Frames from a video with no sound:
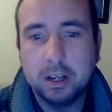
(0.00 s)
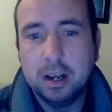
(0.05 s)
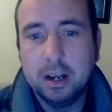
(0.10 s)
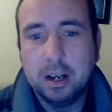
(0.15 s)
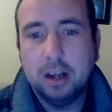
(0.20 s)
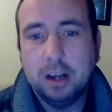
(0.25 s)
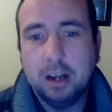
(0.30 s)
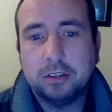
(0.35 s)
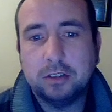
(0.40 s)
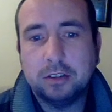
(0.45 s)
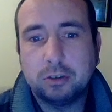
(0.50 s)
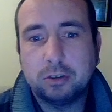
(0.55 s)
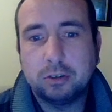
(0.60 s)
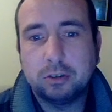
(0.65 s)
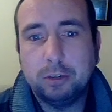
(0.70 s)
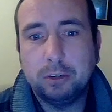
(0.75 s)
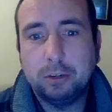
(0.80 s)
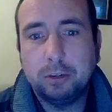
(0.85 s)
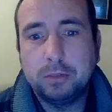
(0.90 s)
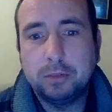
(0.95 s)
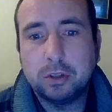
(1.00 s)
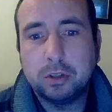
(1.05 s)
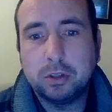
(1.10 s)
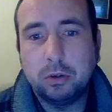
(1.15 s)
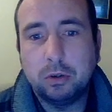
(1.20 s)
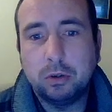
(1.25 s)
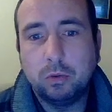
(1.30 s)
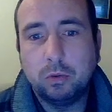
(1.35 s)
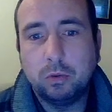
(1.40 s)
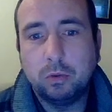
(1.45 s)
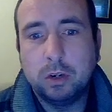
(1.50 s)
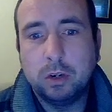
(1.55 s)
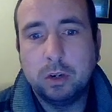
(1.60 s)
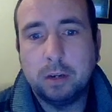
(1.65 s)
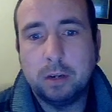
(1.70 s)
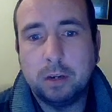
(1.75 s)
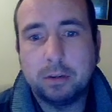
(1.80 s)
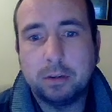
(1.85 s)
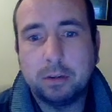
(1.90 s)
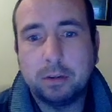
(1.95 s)
A script will
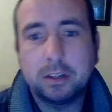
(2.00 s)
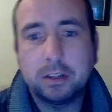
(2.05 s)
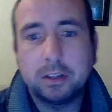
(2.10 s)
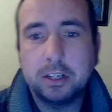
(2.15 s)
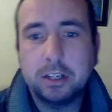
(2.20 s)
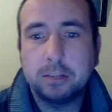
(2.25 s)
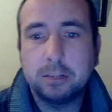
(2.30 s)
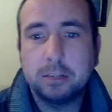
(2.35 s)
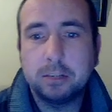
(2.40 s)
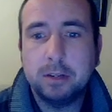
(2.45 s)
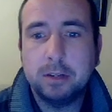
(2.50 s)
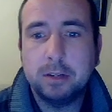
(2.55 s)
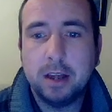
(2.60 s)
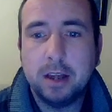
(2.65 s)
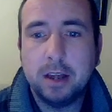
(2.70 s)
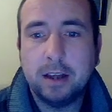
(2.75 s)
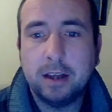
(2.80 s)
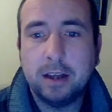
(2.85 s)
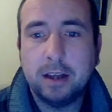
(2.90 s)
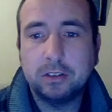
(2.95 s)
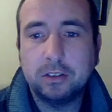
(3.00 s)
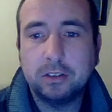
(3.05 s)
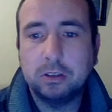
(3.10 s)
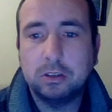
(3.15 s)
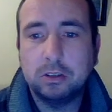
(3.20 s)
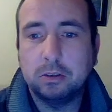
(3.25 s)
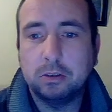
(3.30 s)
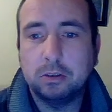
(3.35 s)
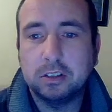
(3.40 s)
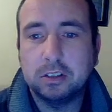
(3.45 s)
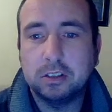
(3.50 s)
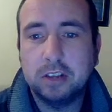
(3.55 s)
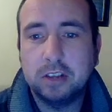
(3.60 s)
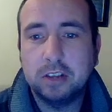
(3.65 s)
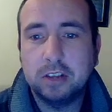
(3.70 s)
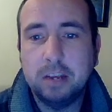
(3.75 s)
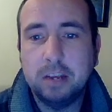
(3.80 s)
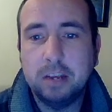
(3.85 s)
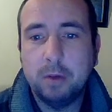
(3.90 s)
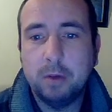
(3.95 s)
predictably execute the
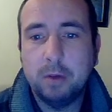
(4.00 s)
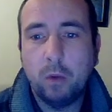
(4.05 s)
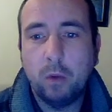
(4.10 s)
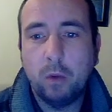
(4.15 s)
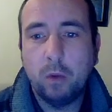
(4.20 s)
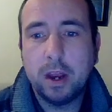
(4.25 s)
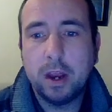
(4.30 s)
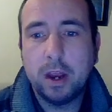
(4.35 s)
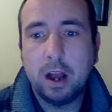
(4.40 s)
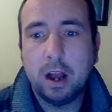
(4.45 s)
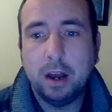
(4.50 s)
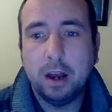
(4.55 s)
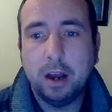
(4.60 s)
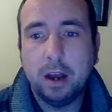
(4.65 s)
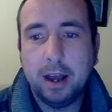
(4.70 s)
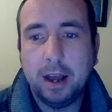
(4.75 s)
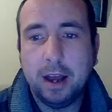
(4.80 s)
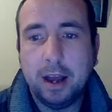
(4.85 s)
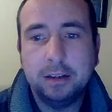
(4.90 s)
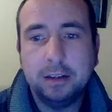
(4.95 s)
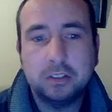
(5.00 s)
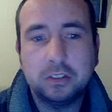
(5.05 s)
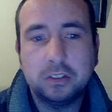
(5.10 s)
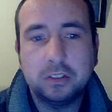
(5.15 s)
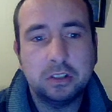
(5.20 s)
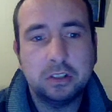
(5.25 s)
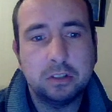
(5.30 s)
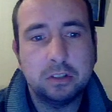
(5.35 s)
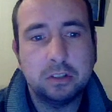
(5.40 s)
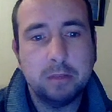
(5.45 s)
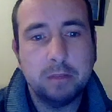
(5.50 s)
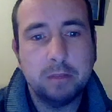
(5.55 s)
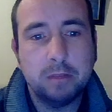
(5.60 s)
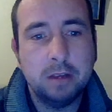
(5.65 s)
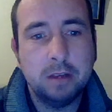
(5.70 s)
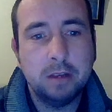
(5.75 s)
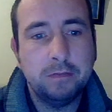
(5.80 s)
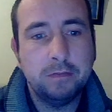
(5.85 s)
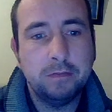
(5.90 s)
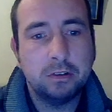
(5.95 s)
same way on any system.
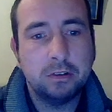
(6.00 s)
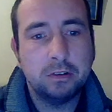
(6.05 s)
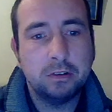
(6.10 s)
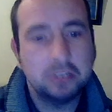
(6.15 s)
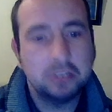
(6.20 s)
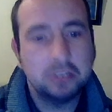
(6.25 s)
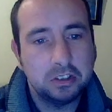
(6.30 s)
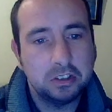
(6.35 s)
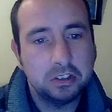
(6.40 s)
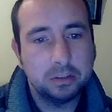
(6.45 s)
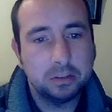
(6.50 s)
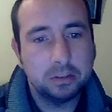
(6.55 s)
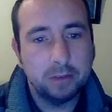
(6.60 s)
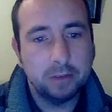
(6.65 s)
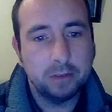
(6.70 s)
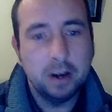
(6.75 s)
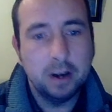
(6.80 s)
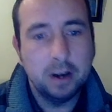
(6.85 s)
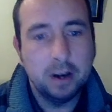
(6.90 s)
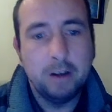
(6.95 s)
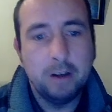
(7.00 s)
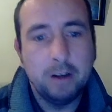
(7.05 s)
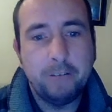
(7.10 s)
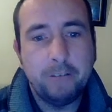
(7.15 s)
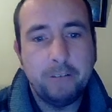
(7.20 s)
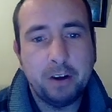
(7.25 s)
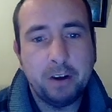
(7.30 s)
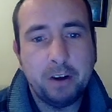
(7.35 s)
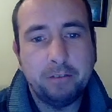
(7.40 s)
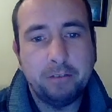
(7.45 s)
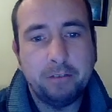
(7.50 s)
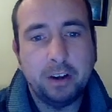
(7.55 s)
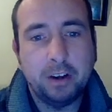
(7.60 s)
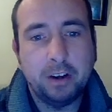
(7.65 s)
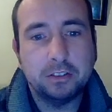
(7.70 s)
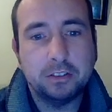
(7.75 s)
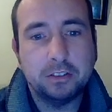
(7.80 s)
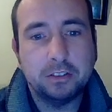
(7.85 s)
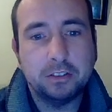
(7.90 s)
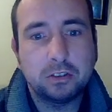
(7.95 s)
If your system verifies a
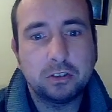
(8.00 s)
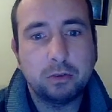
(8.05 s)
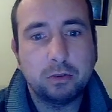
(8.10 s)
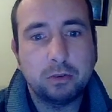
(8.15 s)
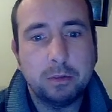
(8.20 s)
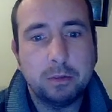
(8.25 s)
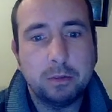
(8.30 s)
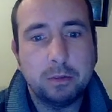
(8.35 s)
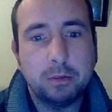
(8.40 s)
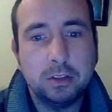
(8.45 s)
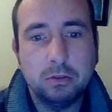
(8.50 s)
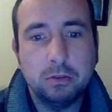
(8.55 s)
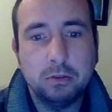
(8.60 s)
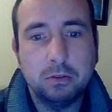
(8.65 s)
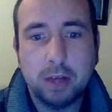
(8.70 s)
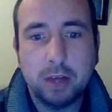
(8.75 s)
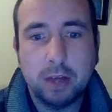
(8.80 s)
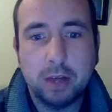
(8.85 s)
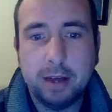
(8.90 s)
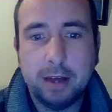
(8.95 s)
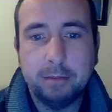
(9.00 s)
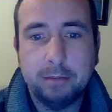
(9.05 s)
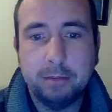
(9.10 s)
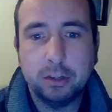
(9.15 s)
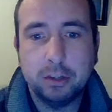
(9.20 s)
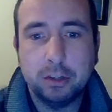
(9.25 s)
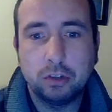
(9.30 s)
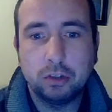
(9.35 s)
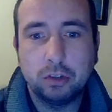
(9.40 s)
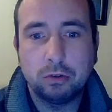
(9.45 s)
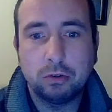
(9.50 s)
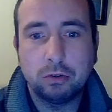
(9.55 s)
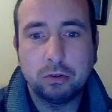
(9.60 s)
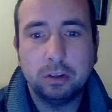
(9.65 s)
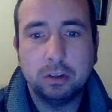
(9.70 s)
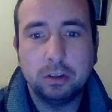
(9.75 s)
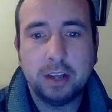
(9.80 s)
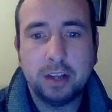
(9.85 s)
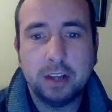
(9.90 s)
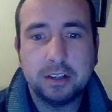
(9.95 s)
script, you can be sure
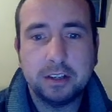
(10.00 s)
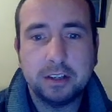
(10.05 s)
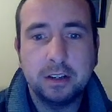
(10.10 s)
that